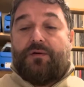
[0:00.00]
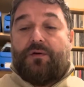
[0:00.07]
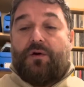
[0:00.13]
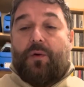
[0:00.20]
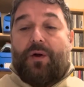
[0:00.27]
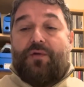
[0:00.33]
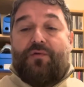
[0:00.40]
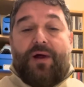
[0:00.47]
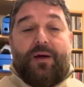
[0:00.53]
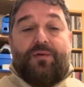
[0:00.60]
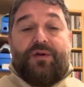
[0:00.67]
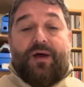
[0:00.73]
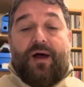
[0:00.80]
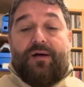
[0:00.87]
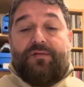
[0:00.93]
going round
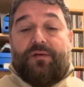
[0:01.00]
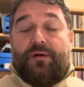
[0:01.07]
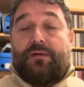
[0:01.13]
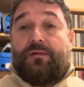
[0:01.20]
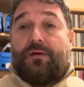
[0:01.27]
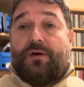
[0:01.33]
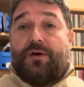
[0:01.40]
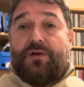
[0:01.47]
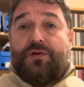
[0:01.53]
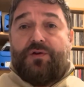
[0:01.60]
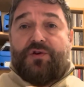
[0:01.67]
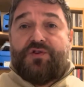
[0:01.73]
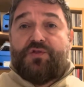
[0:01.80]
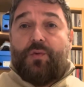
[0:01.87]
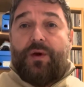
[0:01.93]
either, no
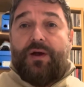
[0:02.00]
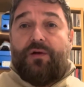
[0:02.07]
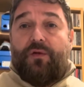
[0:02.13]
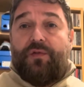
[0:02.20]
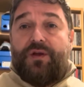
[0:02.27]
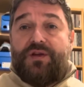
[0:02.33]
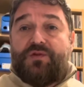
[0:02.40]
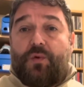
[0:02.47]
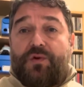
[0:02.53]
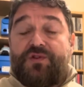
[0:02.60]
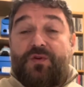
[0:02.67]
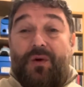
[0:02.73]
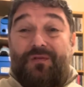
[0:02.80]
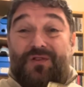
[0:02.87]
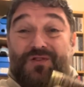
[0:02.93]
suede on these
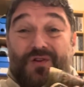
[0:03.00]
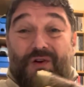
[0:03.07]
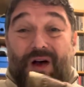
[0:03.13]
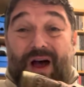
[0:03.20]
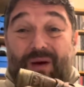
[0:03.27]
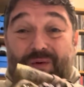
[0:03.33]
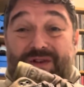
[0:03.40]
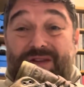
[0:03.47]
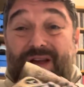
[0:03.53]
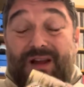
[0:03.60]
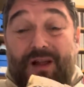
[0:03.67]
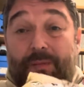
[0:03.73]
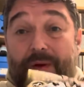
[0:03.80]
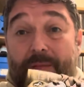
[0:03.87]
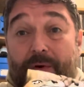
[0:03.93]
whatsoever, so I would say a
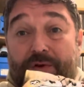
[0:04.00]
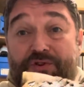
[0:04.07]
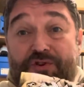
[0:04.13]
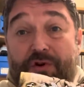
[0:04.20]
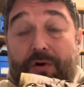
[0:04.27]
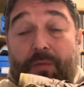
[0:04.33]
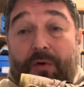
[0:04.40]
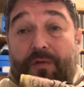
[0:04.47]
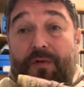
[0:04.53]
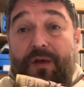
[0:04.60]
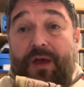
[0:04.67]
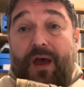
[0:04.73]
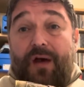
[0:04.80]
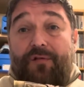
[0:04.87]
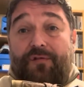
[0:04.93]
little bit more durable than the
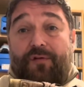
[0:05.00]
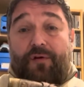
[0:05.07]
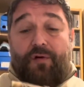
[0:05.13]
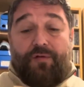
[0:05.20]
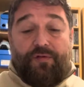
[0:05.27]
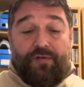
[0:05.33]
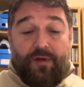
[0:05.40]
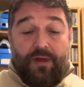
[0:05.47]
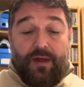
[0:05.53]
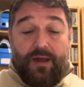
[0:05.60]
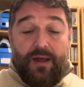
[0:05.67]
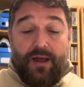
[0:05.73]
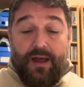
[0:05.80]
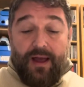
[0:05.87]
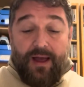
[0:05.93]
Carnforth.
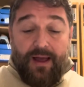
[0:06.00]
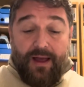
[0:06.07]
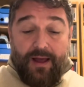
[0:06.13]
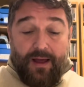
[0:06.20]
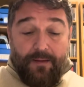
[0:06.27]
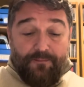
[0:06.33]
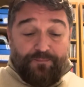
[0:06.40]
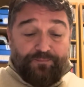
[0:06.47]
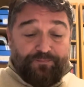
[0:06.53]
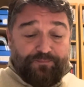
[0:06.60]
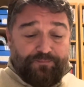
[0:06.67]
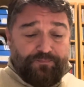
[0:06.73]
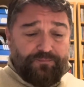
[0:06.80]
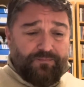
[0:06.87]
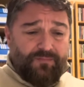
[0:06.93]
And
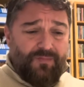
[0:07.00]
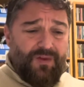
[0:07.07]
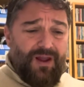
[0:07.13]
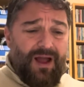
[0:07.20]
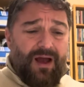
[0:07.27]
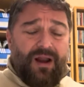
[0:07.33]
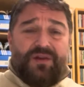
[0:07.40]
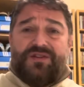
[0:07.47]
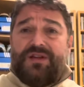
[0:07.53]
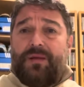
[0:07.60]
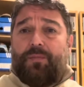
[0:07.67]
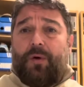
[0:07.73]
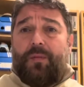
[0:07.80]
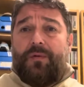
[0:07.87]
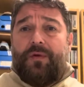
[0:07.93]
I'd say
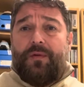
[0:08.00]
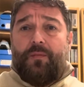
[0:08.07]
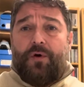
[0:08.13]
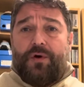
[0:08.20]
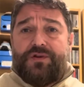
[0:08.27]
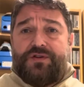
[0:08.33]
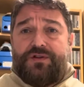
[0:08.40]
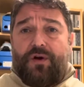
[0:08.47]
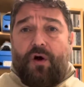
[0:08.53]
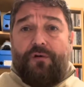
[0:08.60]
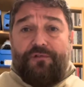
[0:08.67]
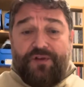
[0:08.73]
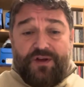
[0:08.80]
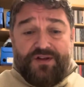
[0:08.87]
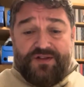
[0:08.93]
probably the most
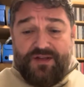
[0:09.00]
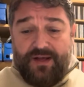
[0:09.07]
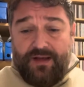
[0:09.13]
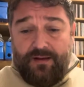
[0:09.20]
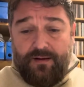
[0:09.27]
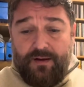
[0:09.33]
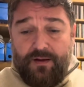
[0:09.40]
obvious thing,